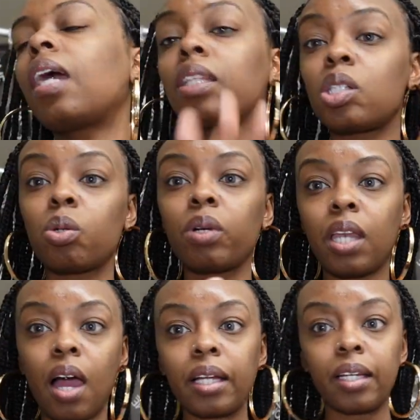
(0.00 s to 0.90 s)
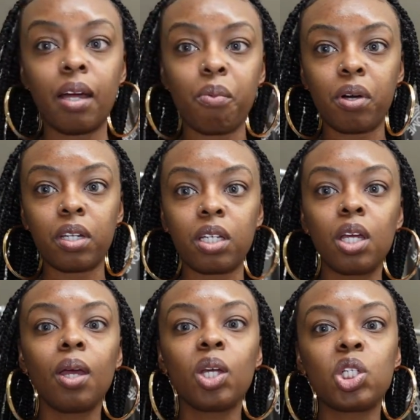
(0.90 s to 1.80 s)
like the storyline that I want to
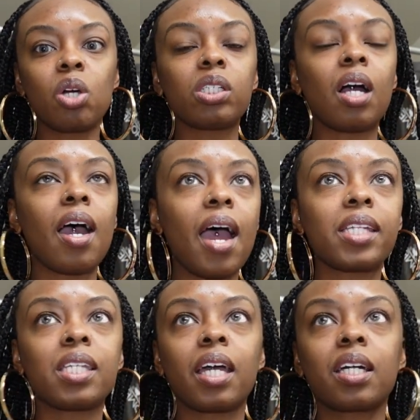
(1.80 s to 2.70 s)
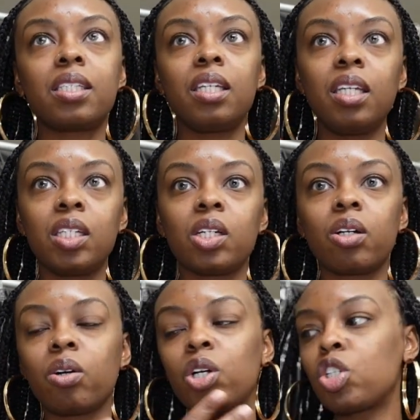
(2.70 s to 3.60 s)
show y'all as like a teaser
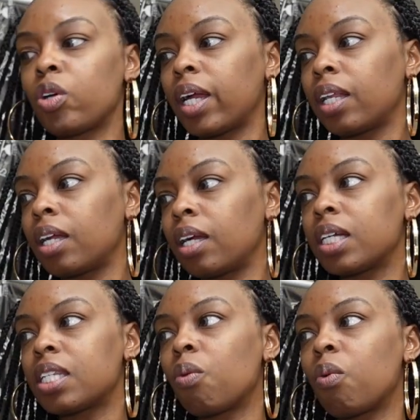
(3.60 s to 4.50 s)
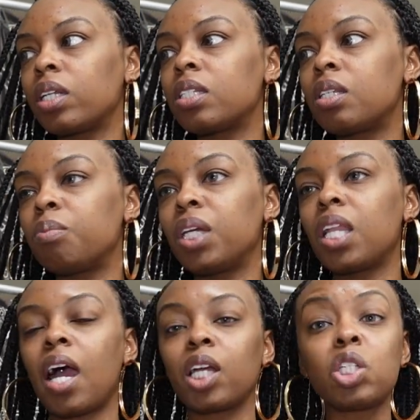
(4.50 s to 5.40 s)
or a trailer, because I want it to be
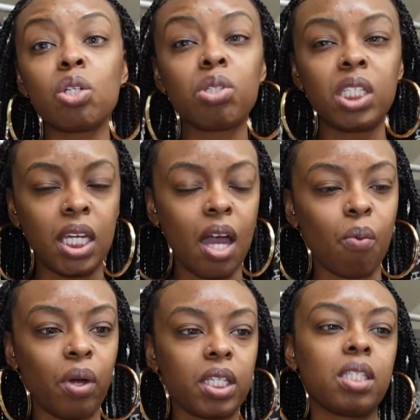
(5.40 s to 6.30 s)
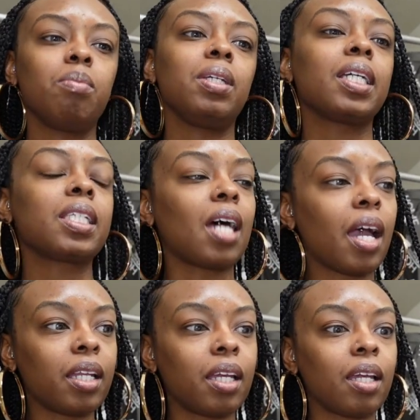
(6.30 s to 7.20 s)
like juicy, I want it to be
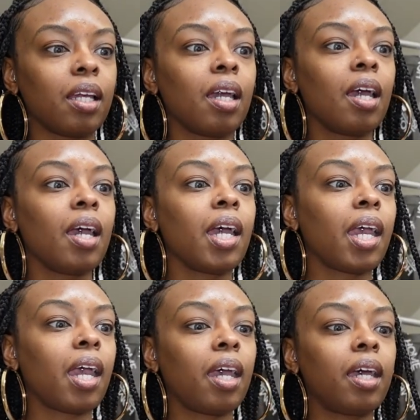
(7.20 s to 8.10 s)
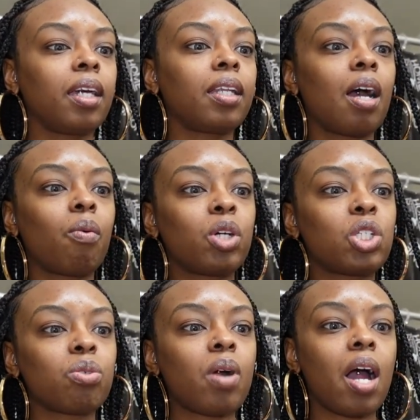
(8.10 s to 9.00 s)
exciting, and I
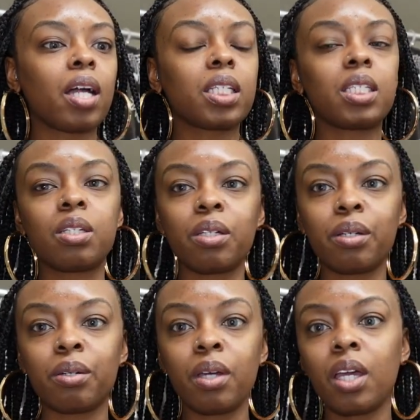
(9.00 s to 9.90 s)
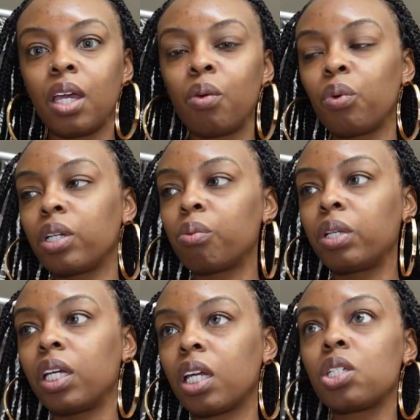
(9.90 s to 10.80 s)
want you guys to really,
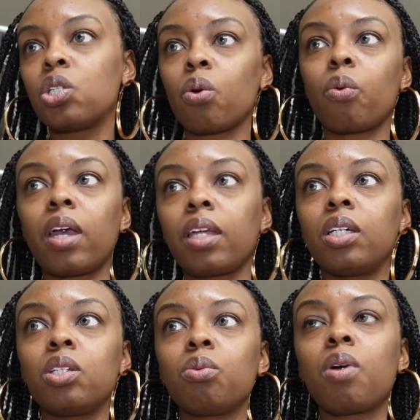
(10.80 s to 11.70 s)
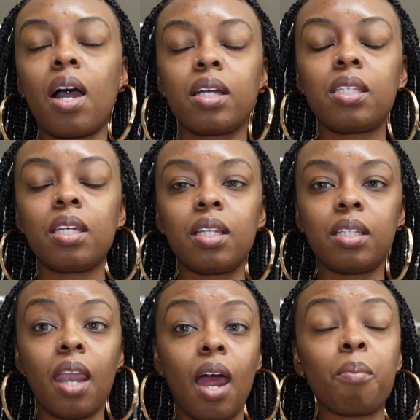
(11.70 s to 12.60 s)
really enjoy the new content
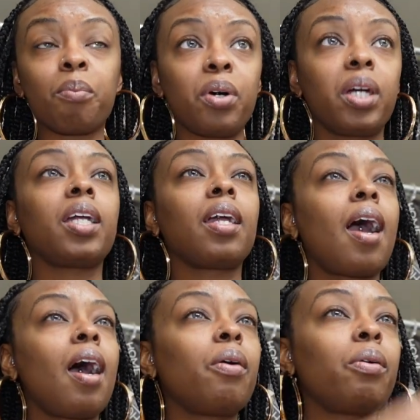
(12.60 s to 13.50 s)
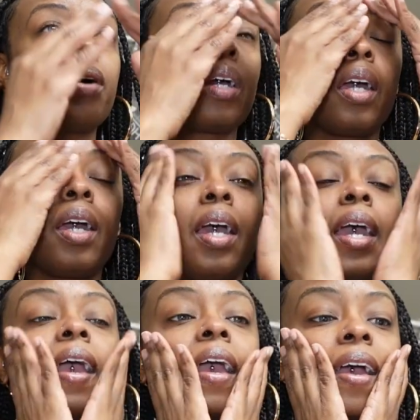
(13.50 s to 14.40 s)
that I'm putting out
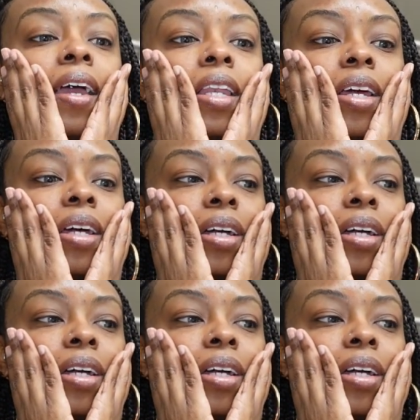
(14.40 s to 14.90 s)
and